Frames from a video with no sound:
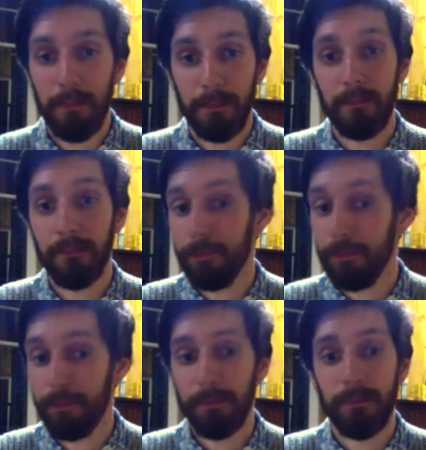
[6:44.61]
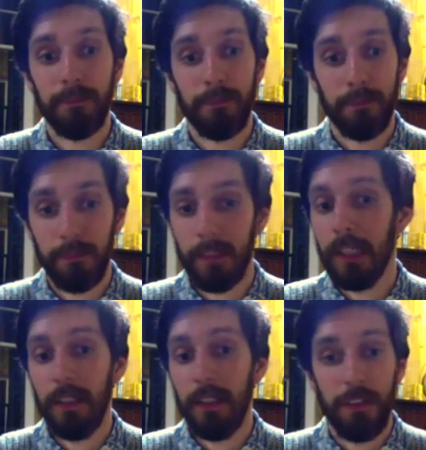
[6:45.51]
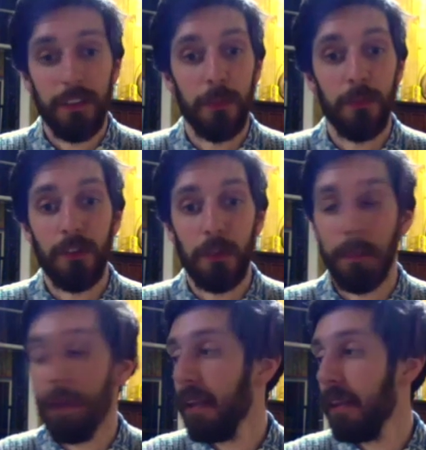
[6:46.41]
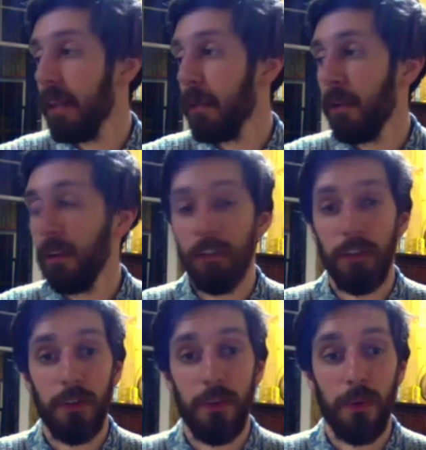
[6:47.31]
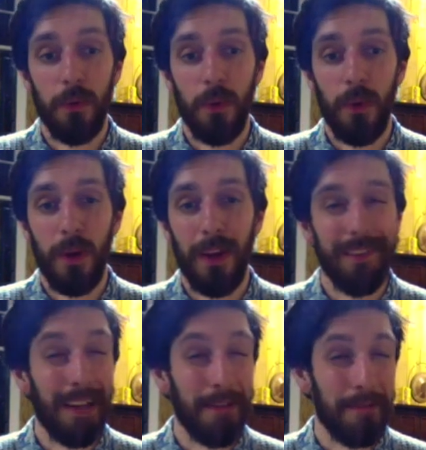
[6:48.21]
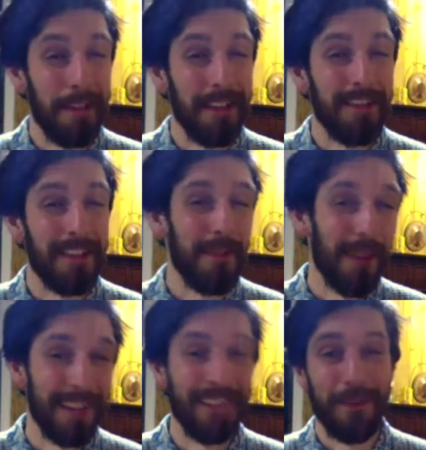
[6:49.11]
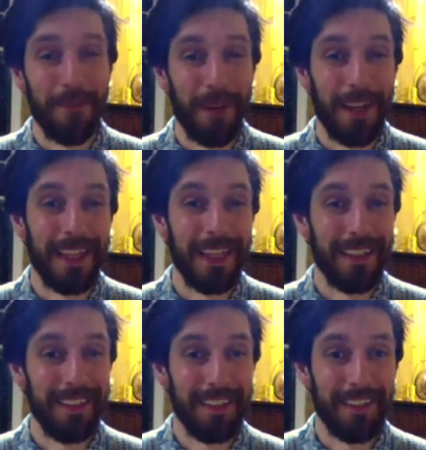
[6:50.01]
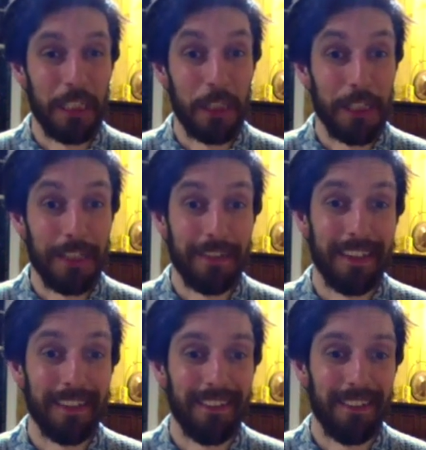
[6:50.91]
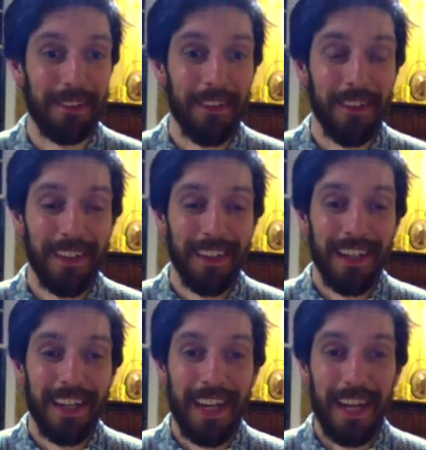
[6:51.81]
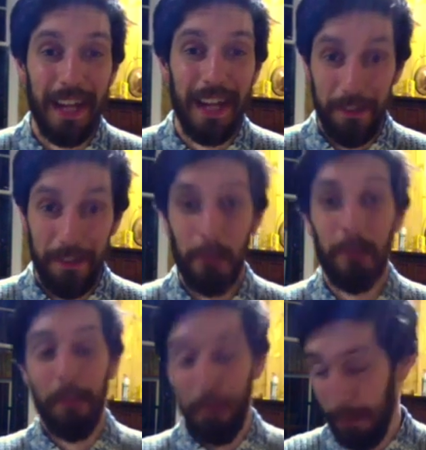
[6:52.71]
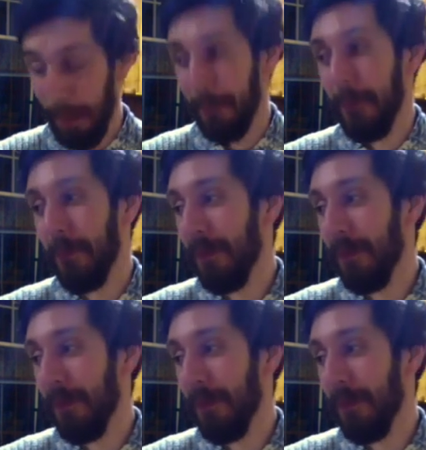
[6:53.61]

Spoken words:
Same strumming pattern. Then we're on to, I've written this G minor 7, but I think it's actually G6, so, as I was corrected.